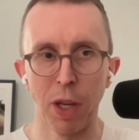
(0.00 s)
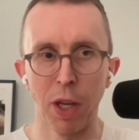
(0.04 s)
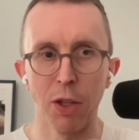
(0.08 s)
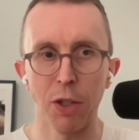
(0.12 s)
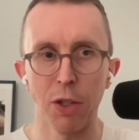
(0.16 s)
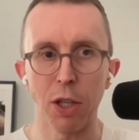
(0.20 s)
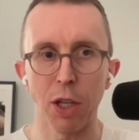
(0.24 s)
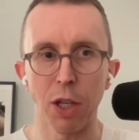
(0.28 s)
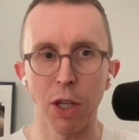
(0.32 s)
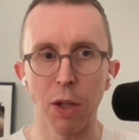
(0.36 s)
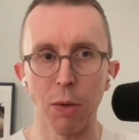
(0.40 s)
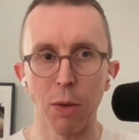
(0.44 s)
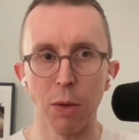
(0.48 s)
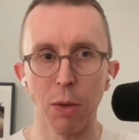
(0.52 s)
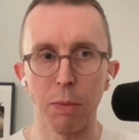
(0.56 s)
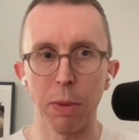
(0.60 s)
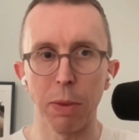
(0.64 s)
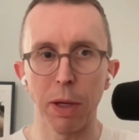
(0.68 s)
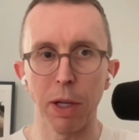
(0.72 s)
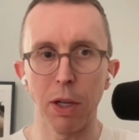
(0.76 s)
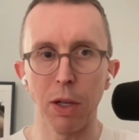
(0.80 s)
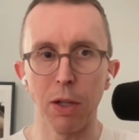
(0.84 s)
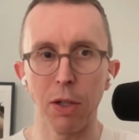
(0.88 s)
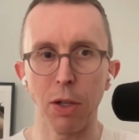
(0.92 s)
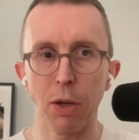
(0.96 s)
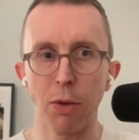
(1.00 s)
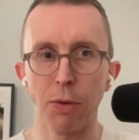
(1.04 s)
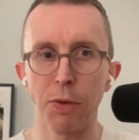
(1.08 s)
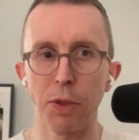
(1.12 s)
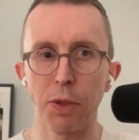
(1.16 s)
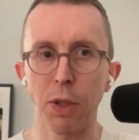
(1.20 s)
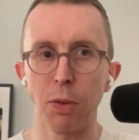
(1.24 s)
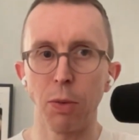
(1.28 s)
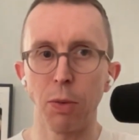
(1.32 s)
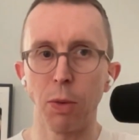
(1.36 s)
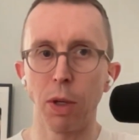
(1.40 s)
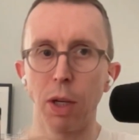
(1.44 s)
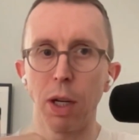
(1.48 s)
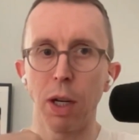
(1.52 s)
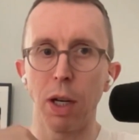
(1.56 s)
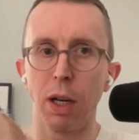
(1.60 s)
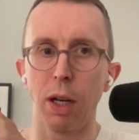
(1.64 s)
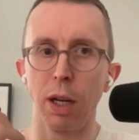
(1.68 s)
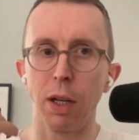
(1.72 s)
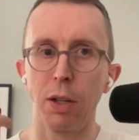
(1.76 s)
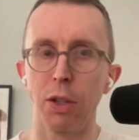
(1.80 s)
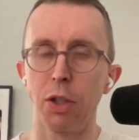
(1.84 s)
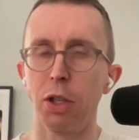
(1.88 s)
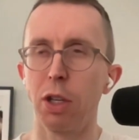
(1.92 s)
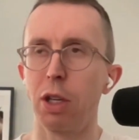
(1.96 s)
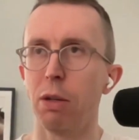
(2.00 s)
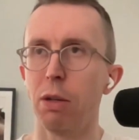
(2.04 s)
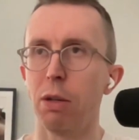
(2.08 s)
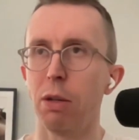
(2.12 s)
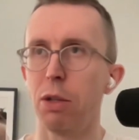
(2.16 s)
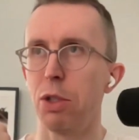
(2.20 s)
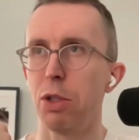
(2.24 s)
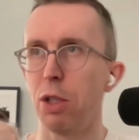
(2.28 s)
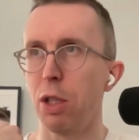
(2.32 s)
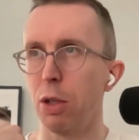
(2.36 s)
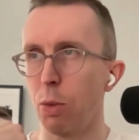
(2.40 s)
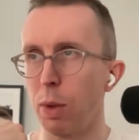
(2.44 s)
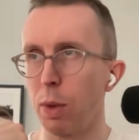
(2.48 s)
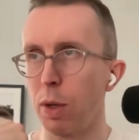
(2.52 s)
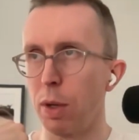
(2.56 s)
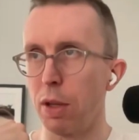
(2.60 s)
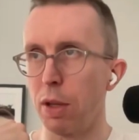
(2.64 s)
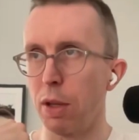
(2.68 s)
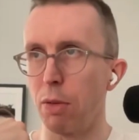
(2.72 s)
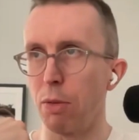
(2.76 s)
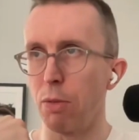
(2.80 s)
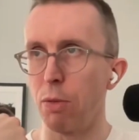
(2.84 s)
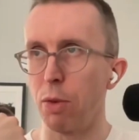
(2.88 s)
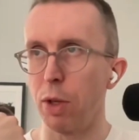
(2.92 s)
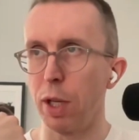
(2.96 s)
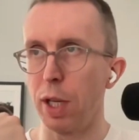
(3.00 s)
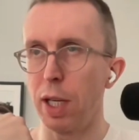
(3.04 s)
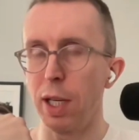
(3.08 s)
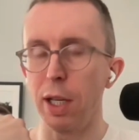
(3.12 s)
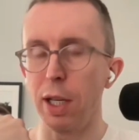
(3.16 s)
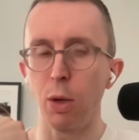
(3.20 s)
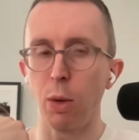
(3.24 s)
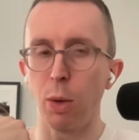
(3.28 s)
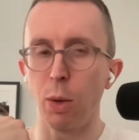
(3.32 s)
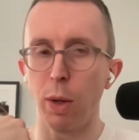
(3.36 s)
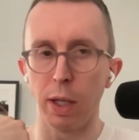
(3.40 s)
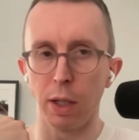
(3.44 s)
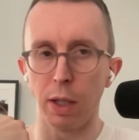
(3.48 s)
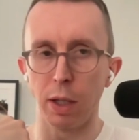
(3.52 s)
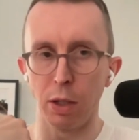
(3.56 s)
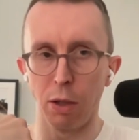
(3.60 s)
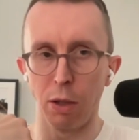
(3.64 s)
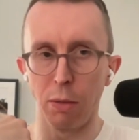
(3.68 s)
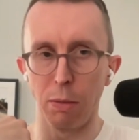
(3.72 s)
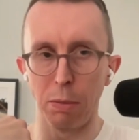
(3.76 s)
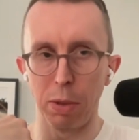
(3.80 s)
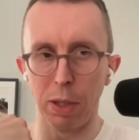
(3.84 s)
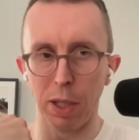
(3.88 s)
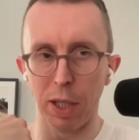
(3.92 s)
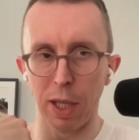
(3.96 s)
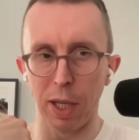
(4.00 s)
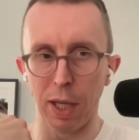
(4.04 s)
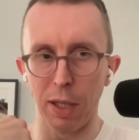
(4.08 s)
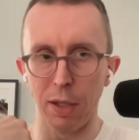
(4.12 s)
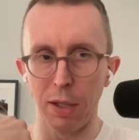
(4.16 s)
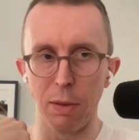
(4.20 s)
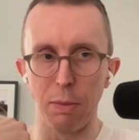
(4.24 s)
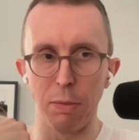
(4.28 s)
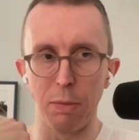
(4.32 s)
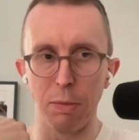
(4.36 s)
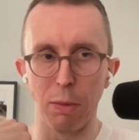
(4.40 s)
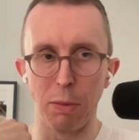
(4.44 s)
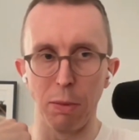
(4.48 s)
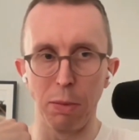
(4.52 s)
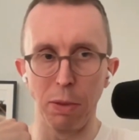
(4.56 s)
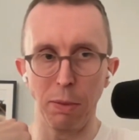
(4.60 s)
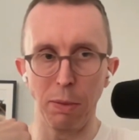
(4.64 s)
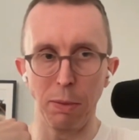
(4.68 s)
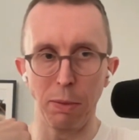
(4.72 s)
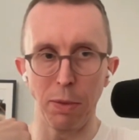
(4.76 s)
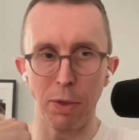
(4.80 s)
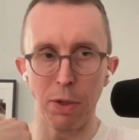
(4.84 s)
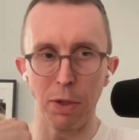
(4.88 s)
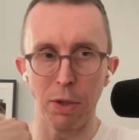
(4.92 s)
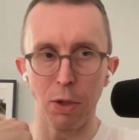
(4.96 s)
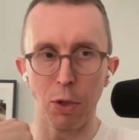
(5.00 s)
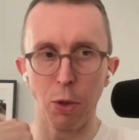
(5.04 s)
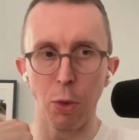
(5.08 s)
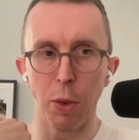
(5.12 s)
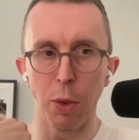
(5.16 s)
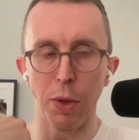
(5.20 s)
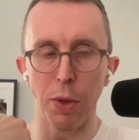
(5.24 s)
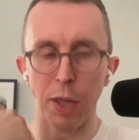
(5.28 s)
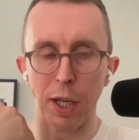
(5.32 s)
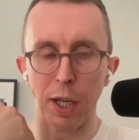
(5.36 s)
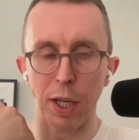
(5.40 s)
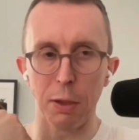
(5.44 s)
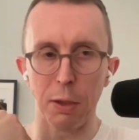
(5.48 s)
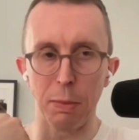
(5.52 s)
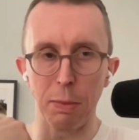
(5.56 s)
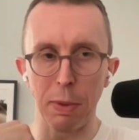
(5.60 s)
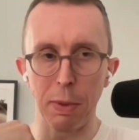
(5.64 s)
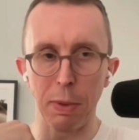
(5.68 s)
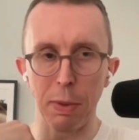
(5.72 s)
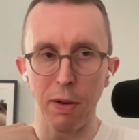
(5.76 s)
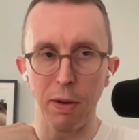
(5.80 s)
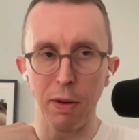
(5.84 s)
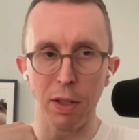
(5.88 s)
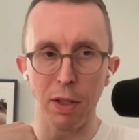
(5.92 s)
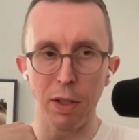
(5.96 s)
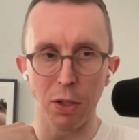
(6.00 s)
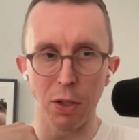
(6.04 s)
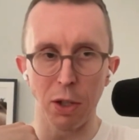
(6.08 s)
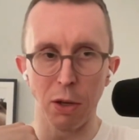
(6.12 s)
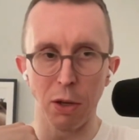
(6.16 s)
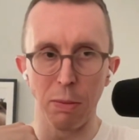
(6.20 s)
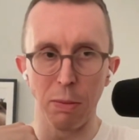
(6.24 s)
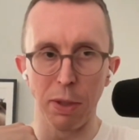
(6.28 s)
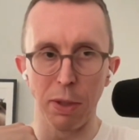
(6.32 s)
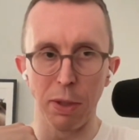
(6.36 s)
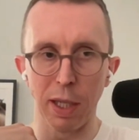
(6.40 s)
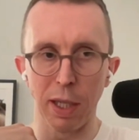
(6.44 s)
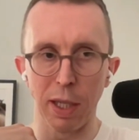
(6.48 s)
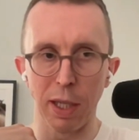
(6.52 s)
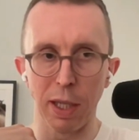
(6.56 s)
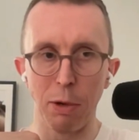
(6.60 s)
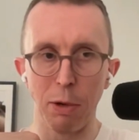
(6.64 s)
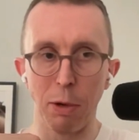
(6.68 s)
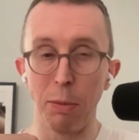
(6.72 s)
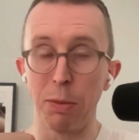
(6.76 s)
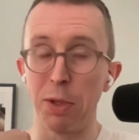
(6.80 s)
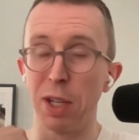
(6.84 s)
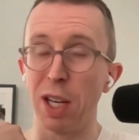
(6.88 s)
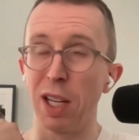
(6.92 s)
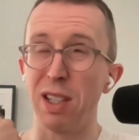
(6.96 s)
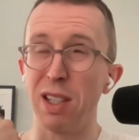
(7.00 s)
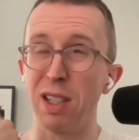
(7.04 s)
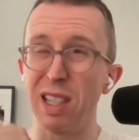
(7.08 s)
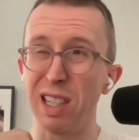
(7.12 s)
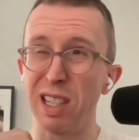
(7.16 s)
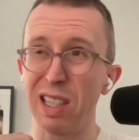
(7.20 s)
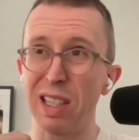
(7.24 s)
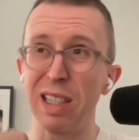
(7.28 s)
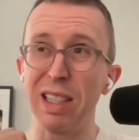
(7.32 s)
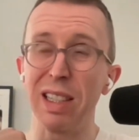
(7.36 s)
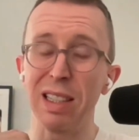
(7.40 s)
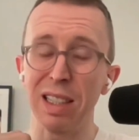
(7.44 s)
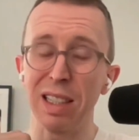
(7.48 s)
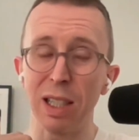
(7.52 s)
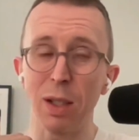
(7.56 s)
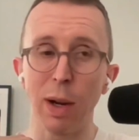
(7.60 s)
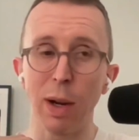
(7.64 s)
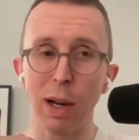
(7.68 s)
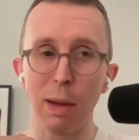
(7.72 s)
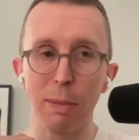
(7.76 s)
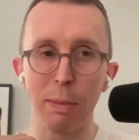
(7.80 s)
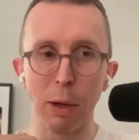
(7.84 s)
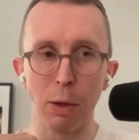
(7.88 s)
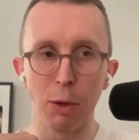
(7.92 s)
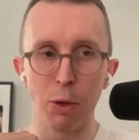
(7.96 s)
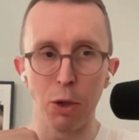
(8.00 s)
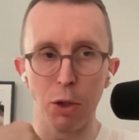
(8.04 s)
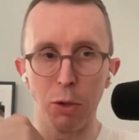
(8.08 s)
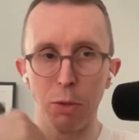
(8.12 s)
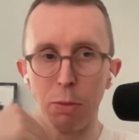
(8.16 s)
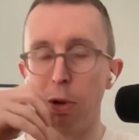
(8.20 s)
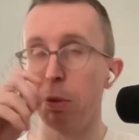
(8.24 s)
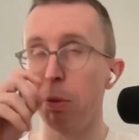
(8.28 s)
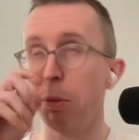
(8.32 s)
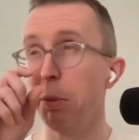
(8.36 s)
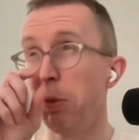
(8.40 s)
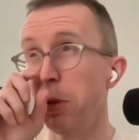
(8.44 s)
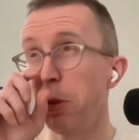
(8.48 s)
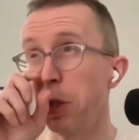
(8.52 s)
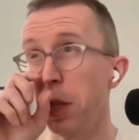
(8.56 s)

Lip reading: So because often what clients come to you with are really quite complicated problems, or what they experience as complicated problems, and certainly quite emotional problems.